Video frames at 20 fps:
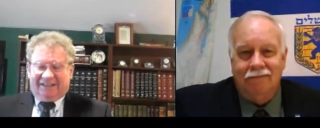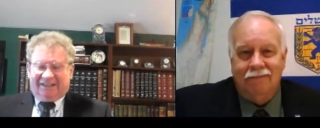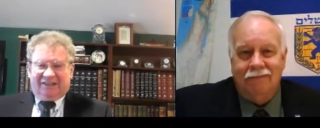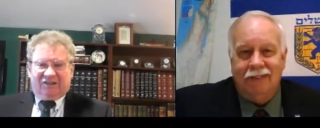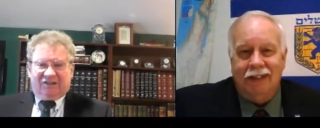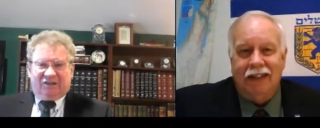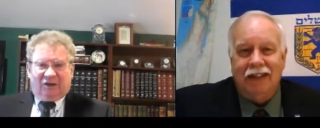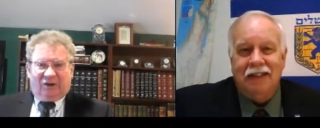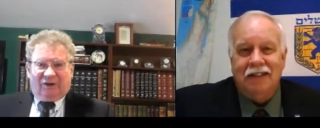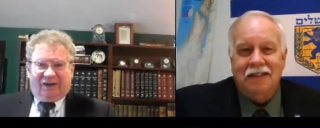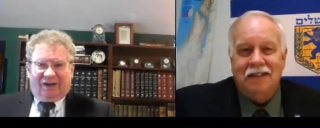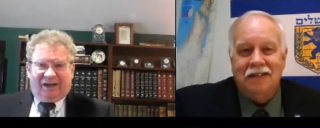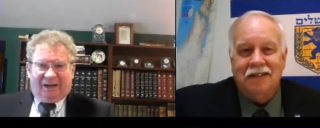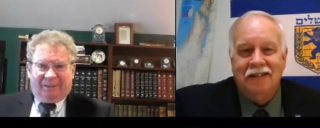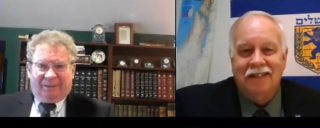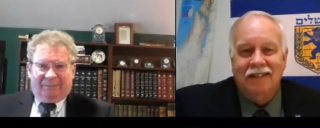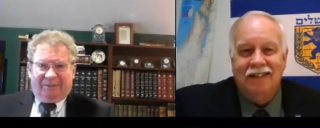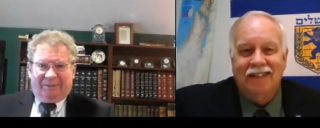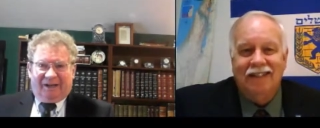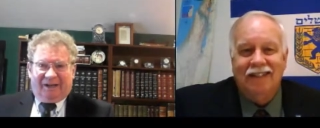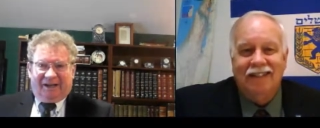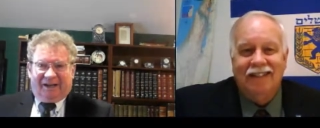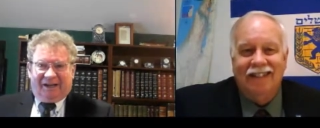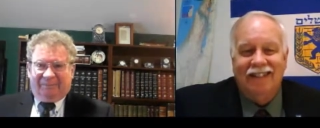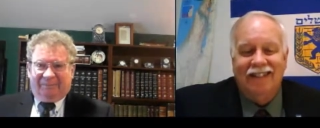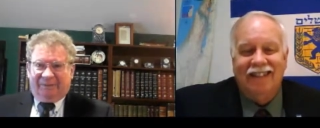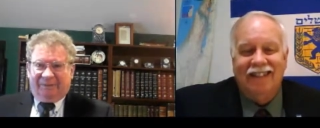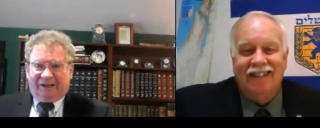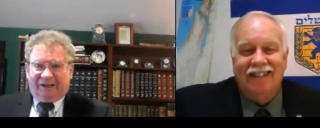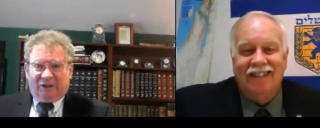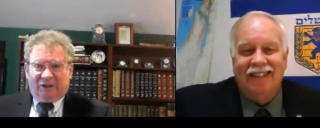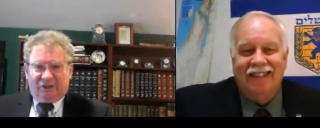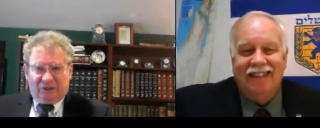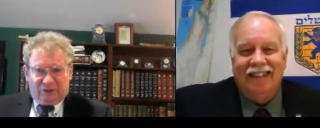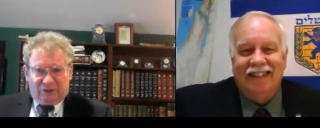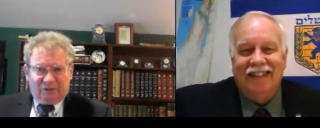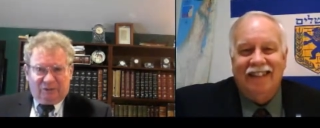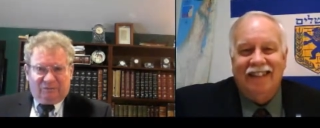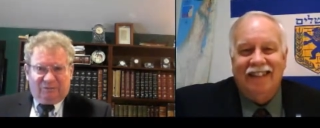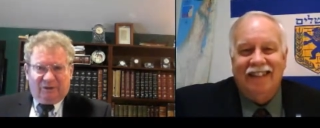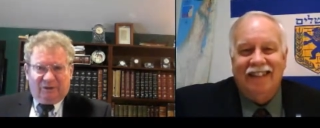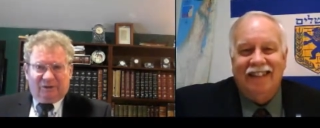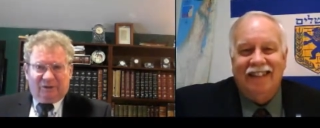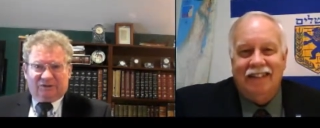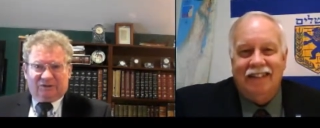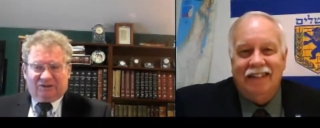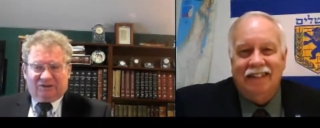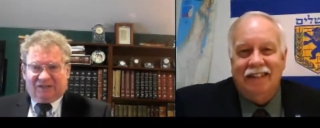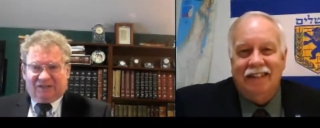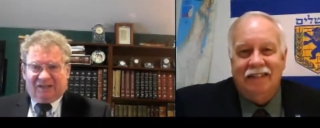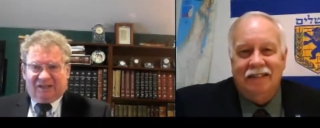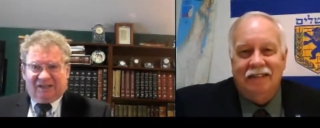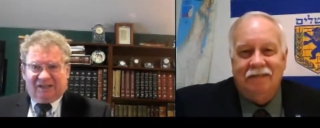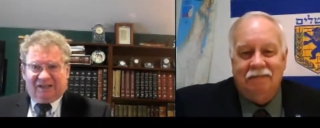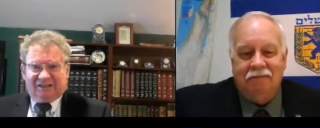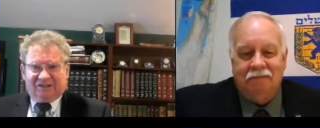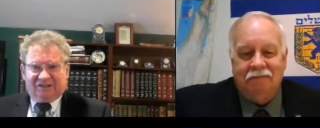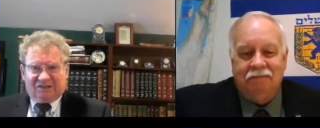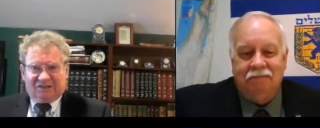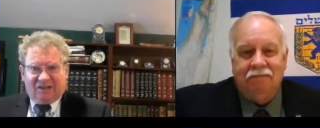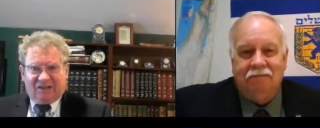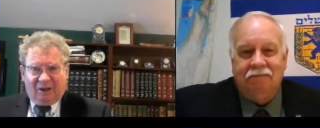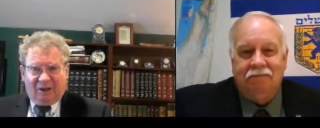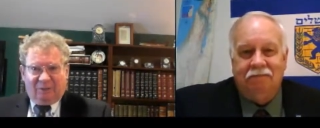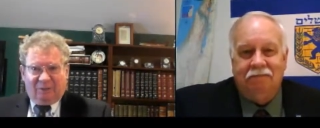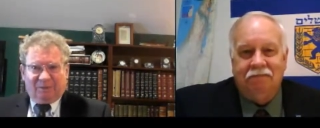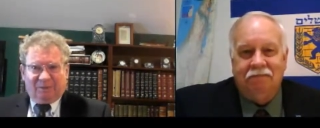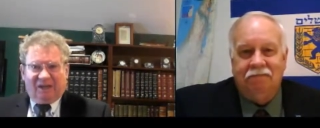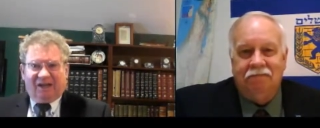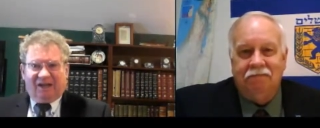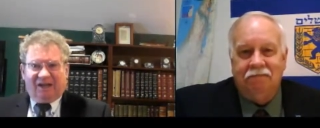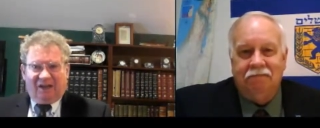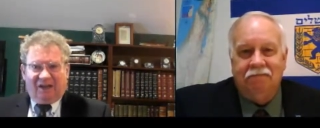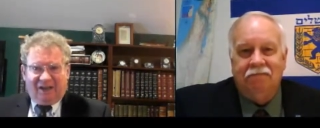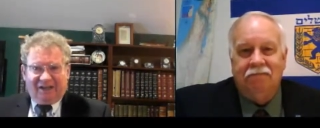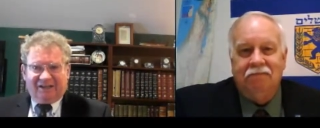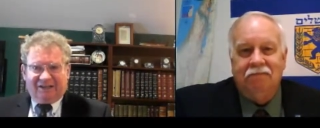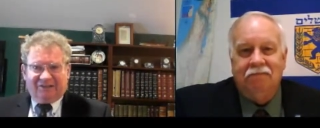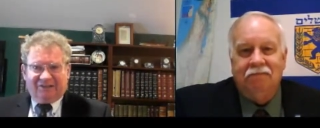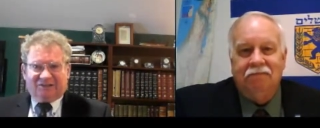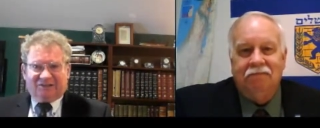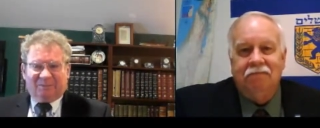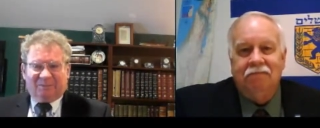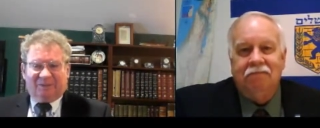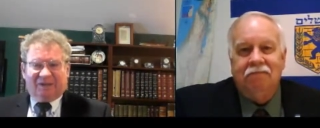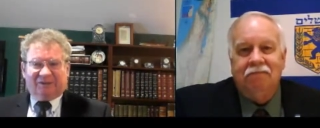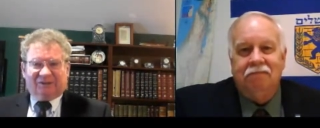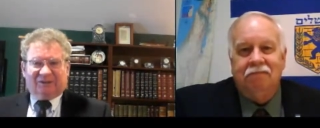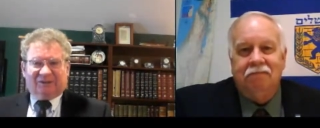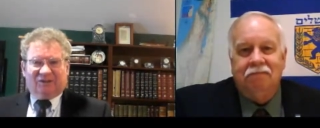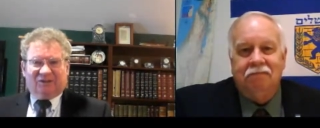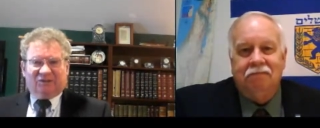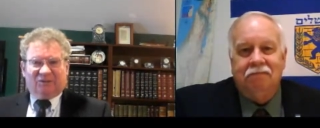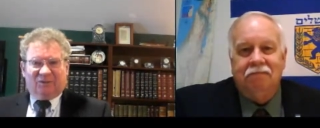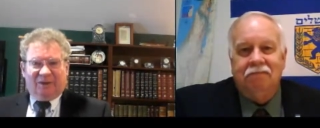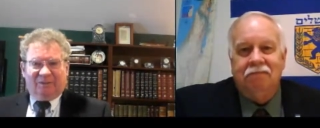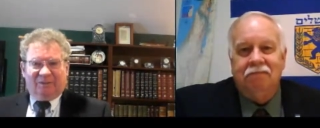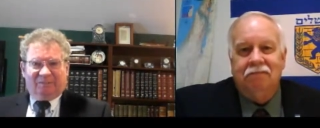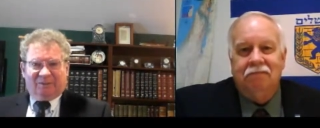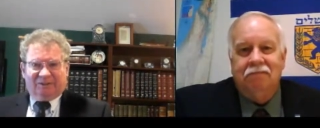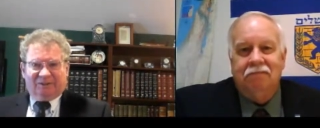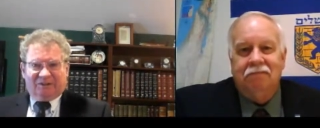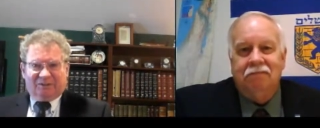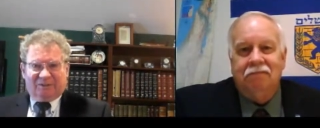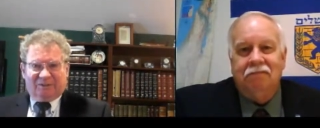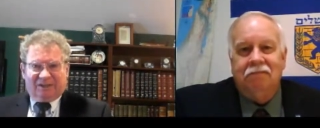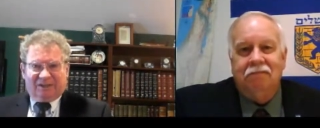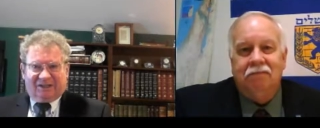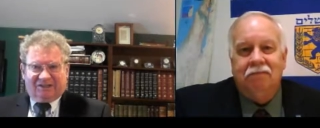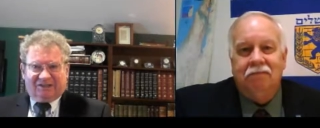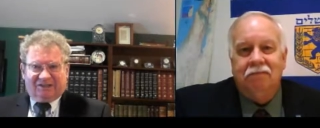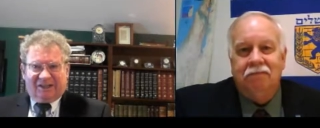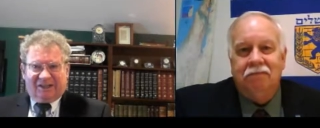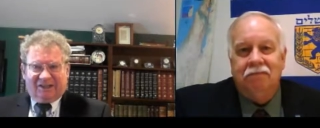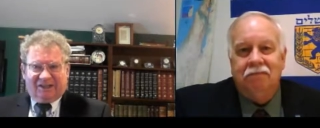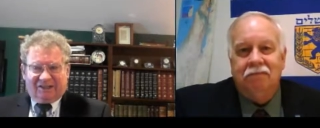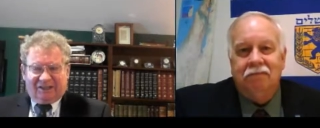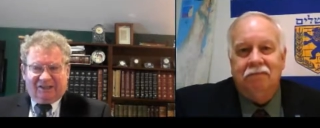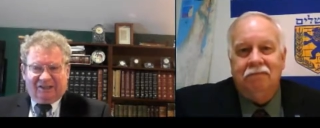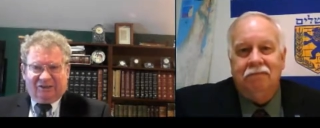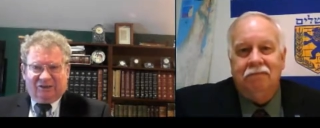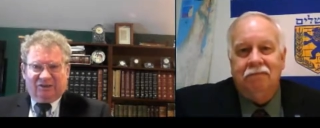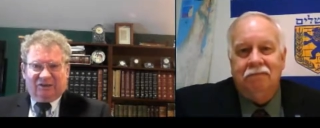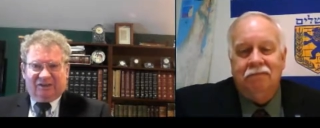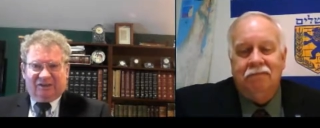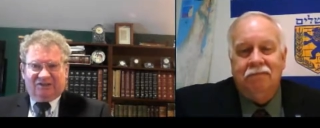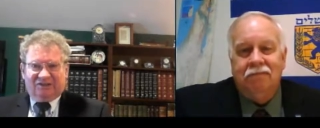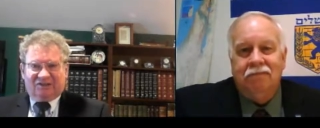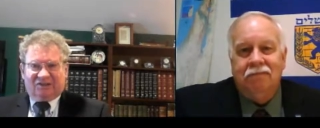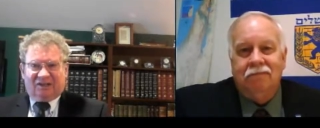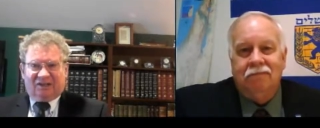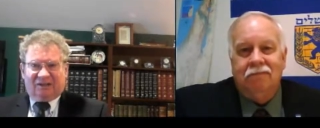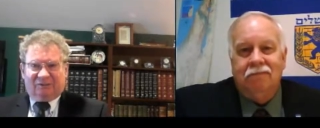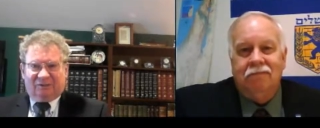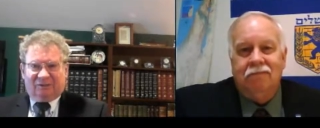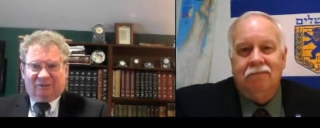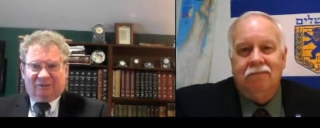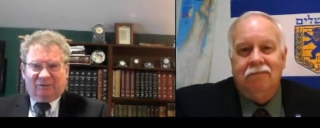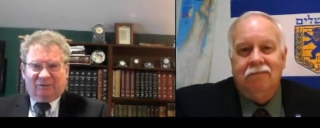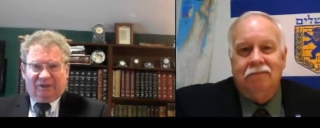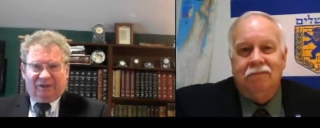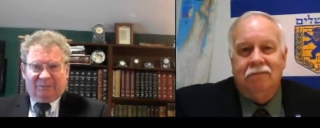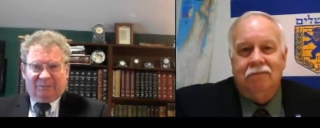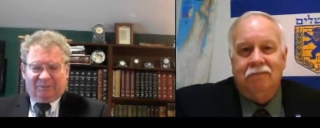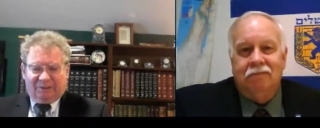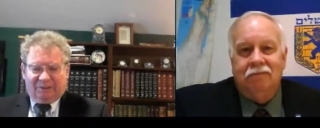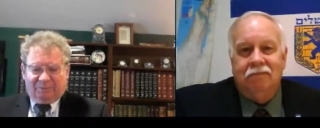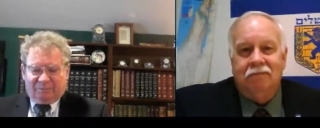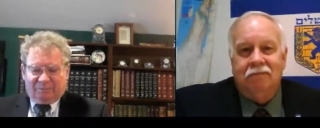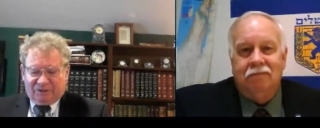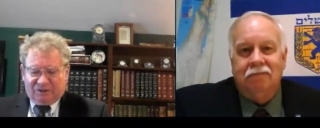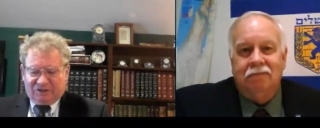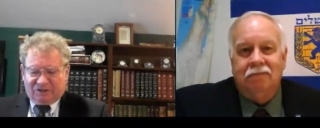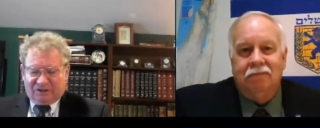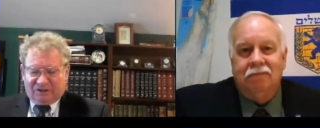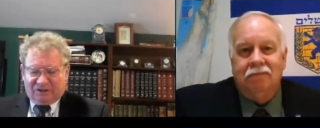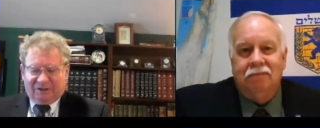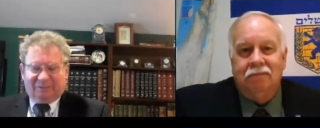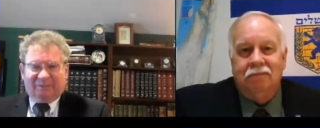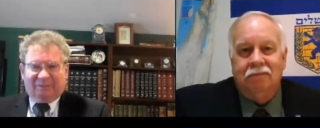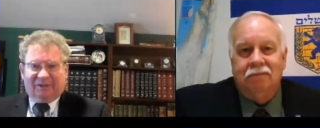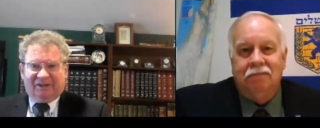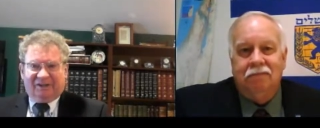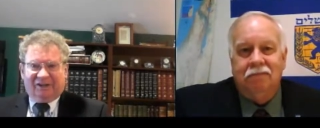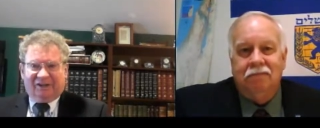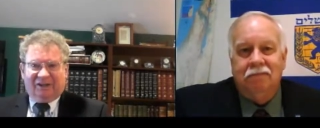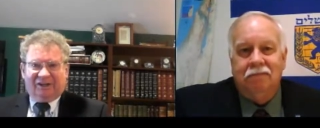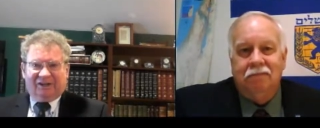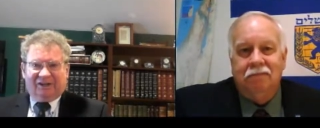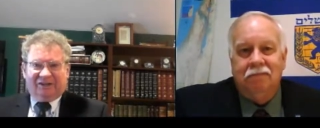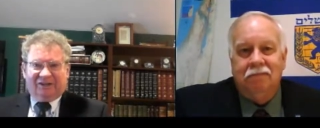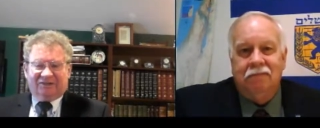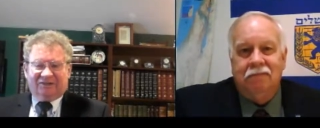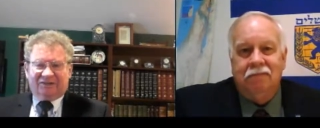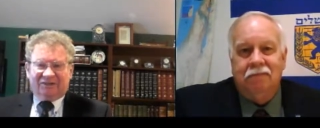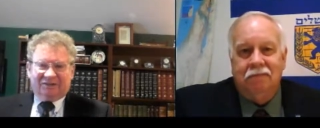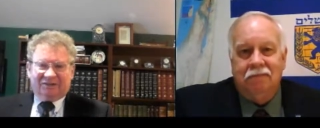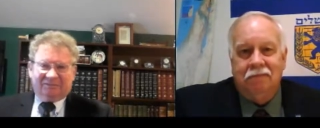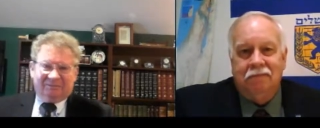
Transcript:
Speaker 1: So, yeah. um, um, could you folks uh, just help enlighten us about these weapons? Because I think your insight would really be appreciated by the audience.